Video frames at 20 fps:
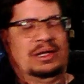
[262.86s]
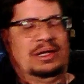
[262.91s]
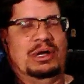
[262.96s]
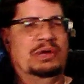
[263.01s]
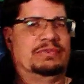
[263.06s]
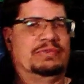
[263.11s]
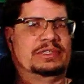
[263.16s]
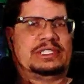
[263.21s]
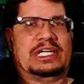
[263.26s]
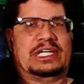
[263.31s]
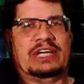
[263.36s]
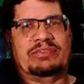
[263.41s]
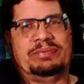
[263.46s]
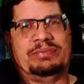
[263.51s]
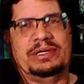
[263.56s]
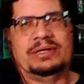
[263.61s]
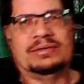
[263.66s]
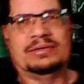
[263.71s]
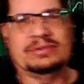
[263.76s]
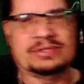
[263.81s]
overdrive
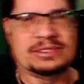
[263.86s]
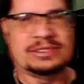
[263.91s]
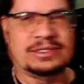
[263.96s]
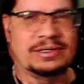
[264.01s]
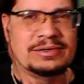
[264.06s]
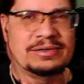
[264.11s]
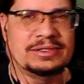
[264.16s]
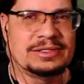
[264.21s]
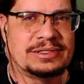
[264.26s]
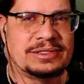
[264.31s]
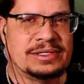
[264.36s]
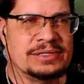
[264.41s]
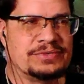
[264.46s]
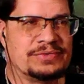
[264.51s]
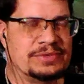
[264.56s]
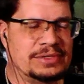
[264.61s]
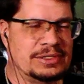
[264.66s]
pedals and all this stuff.